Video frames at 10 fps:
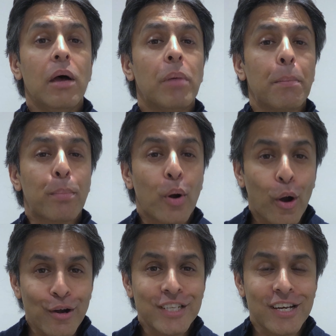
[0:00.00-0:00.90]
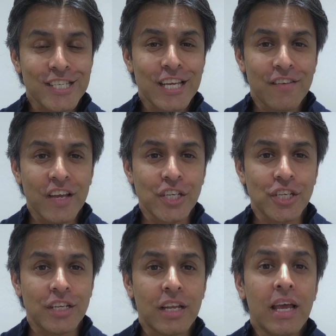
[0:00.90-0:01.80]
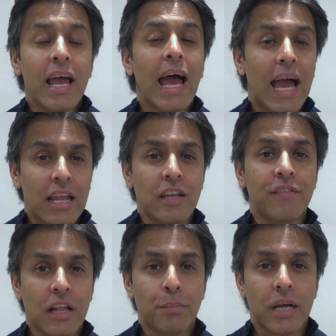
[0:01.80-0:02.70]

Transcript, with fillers: by prioritizing innovation and developer